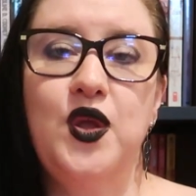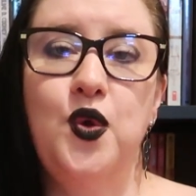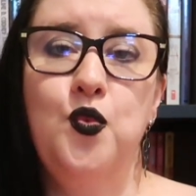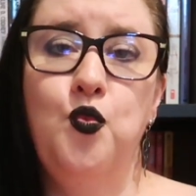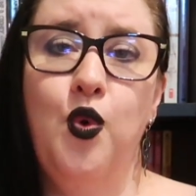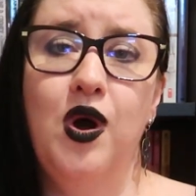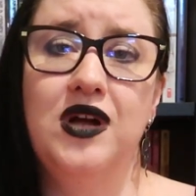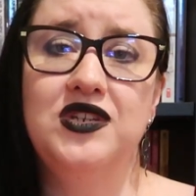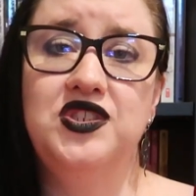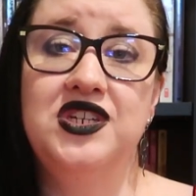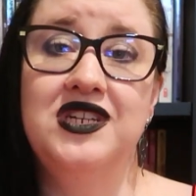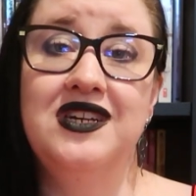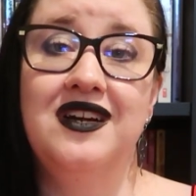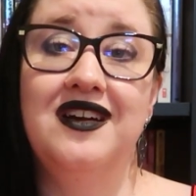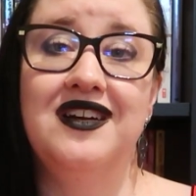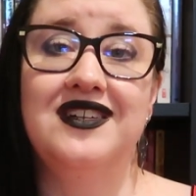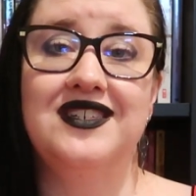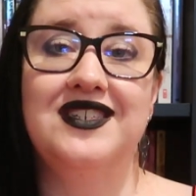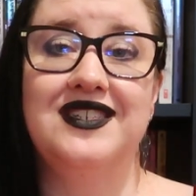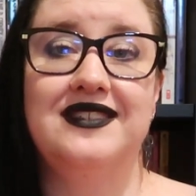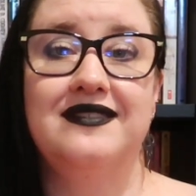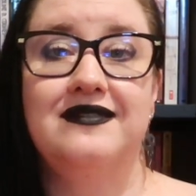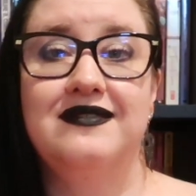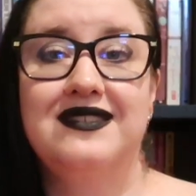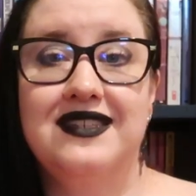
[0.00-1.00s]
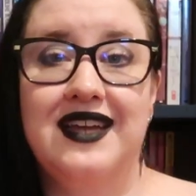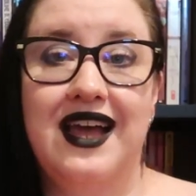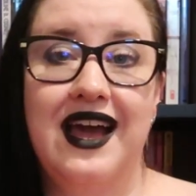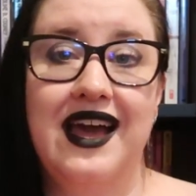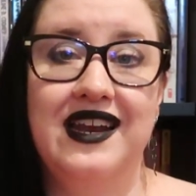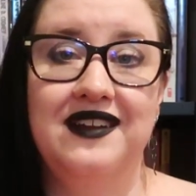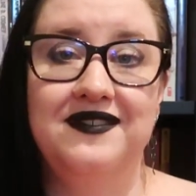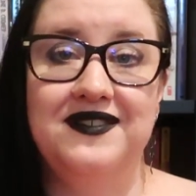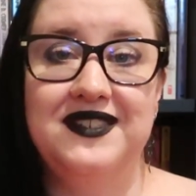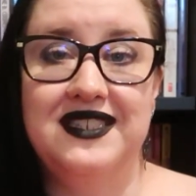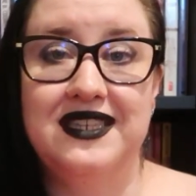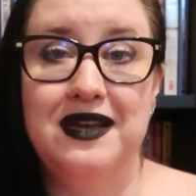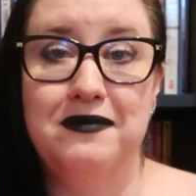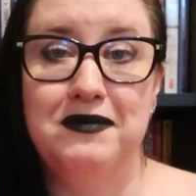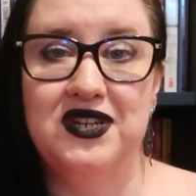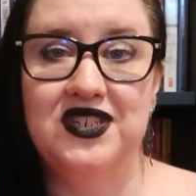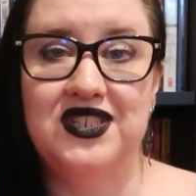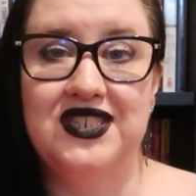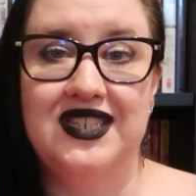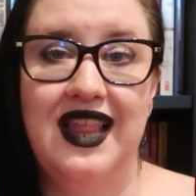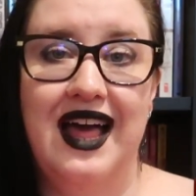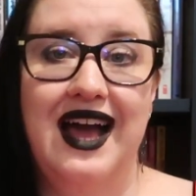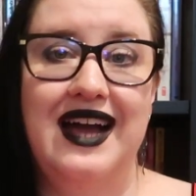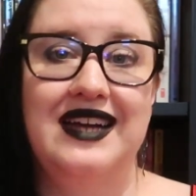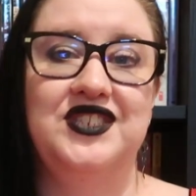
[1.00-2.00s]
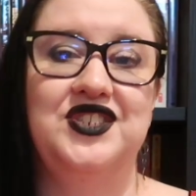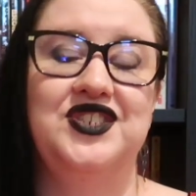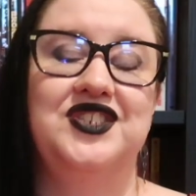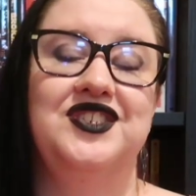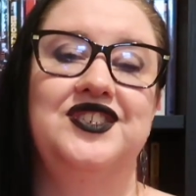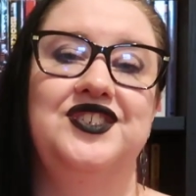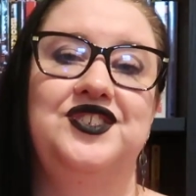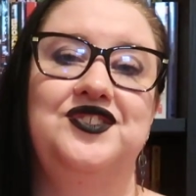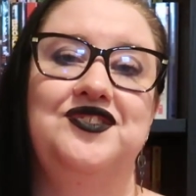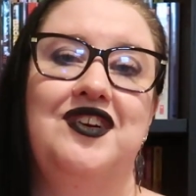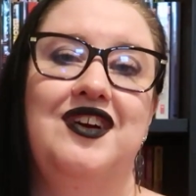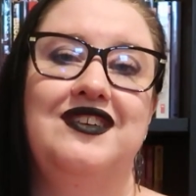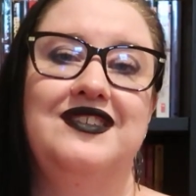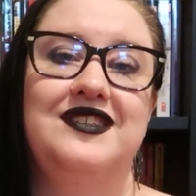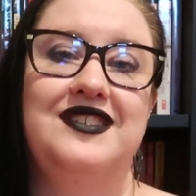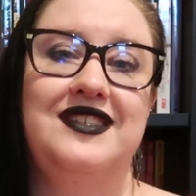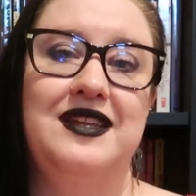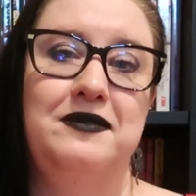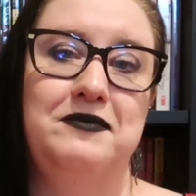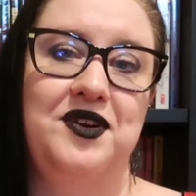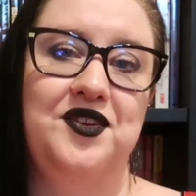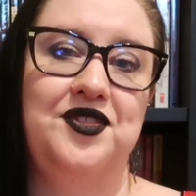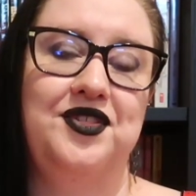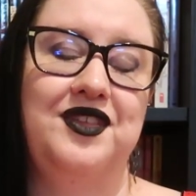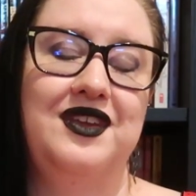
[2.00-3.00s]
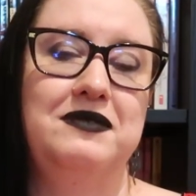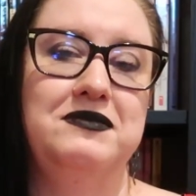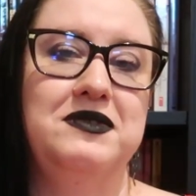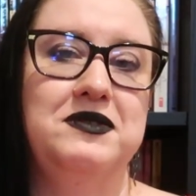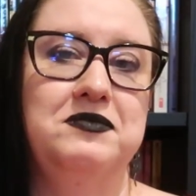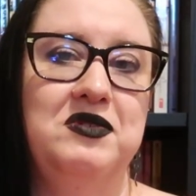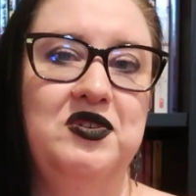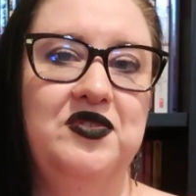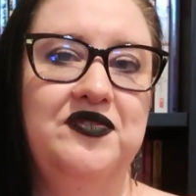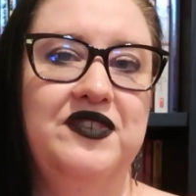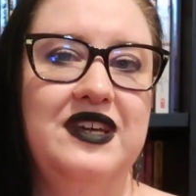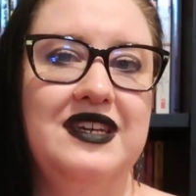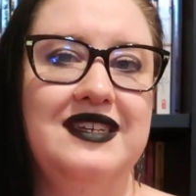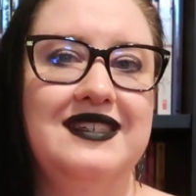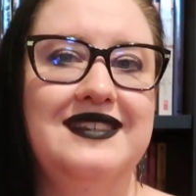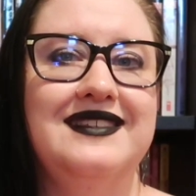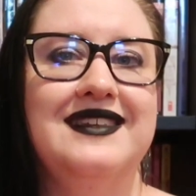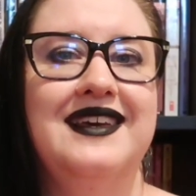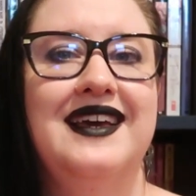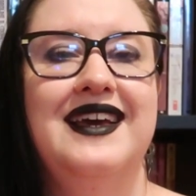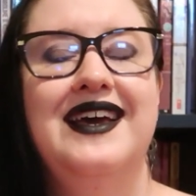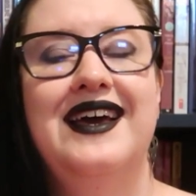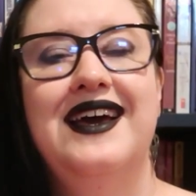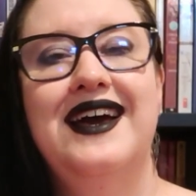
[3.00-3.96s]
watching our kind of summer slashers or our summer themed movies.